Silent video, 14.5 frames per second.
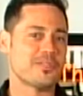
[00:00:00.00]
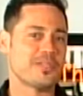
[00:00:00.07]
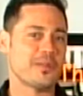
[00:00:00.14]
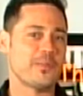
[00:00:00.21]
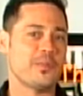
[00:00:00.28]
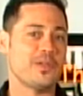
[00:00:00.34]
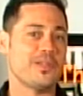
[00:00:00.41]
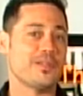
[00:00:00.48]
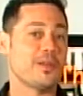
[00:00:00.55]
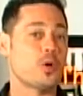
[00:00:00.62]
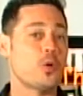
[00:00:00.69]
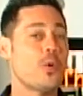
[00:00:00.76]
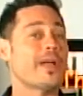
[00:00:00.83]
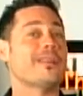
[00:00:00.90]
simply and
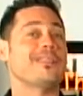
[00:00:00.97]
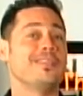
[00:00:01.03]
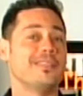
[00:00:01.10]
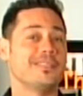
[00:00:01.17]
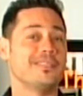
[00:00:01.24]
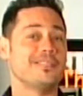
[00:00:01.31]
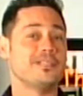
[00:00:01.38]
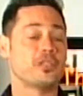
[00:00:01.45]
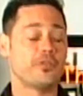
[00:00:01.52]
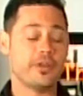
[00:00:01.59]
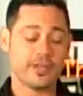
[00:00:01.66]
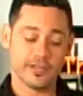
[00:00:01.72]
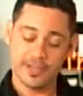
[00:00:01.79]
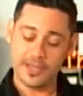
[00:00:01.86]
quickly to
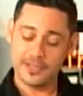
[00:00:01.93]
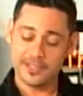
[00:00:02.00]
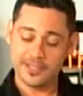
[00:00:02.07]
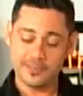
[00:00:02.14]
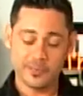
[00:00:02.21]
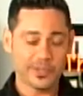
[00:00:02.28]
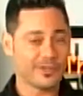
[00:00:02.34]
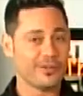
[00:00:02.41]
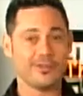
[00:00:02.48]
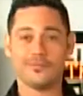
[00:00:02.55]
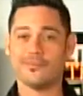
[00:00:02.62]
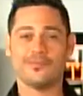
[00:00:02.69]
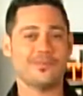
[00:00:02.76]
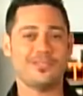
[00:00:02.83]
create a tasty meal
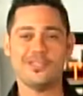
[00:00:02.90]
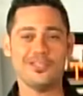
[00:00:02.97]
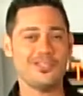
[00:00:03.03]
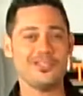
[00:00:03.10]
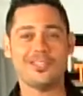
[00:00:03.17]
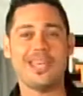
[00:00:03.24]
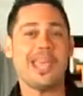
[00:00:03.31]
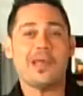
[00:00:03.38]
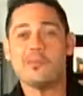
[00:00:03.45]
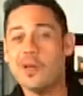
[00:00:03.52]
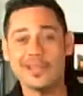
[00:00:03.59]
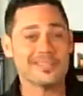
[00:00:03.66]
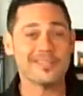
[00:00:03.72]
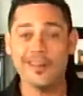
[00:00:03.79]
you just can't
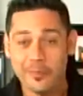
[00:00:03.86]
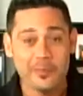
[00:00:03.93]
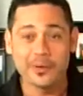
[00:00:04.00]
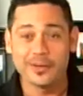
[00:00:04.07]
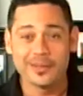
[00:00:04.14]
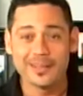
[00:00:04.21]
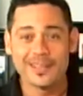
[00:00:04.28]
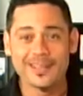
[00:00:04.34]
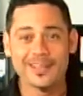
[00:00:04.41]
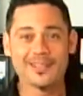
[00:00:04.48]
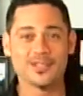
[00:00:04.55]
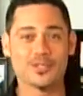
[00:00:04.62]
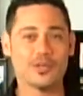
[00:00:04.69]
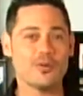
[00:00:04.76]
mess up.
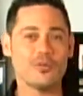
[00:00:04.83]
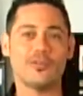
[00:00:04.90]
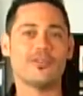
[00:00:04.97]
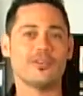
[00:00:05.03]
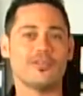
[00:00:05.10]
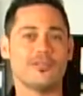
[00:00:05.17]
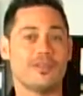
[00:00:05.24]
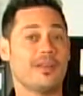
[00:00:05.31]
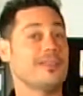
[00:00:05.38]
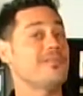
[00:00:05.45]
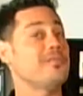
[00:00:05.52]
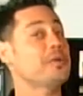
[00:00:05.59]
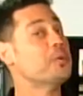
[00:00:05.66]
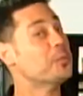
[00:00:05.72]
So good that
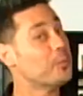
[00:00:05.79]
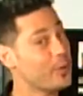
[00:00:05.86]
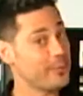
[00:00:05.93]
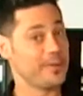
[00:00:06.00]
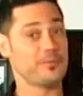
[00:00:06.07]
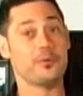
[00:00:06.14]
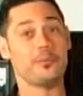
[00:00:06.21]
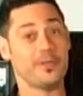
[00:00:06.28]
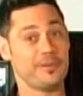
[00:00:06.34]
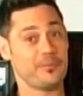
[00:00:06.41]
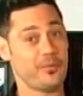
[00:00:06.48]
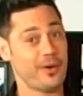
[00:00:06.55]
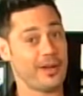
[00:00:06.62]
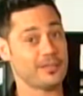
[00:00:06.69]
even a woman will be
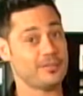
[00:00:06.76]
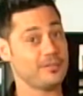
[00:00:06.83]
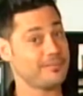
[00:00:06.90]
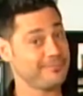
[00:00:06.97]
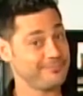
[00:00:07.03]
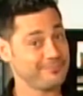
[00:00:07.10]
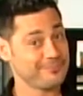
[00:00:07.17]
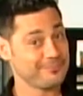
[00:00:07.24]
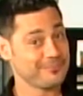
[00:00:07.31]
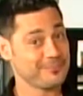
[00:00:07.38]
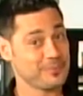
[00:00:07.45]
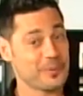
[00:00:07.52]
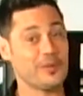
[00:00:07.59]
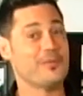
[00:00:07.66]
impressed.
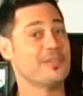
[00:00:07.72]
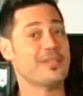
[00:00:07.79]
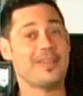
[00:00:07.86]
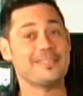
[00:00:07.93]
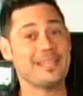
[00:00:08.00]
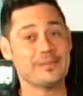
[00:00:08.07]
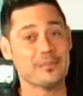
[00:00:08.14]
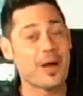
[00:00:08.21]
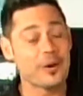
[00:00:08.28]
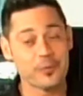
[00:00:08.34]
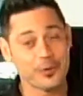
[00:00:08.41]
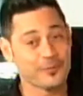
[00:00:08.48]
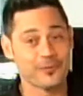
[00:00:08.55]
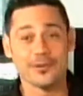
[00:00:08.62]
If you can't take my
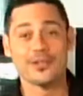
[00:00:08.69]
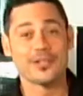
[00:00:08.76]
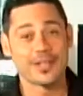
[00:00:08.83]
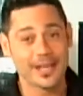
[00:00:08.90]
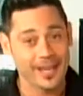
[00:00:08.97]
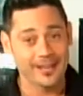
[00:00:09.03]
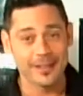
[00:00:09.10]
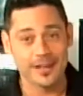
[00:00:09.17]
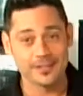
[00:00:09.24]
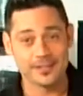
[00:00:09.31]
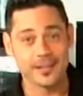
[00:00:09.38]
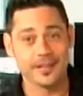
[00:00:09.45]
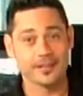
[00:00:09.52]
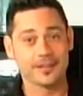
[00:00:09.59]
word for it, you can't not
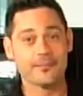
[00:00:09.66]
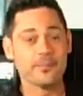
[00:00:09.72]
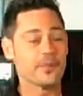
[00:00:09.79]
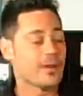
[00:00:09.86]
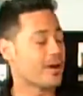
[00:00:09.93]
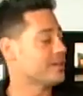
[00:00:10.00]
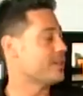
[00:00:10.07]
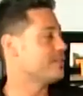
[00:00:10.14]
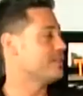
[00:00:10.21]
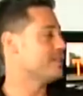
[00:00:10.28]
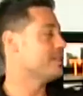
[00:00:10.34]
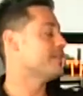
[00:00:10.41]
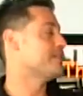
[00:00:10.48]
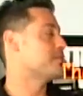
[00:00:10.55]
take our lovely
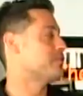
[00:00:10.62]
Lily's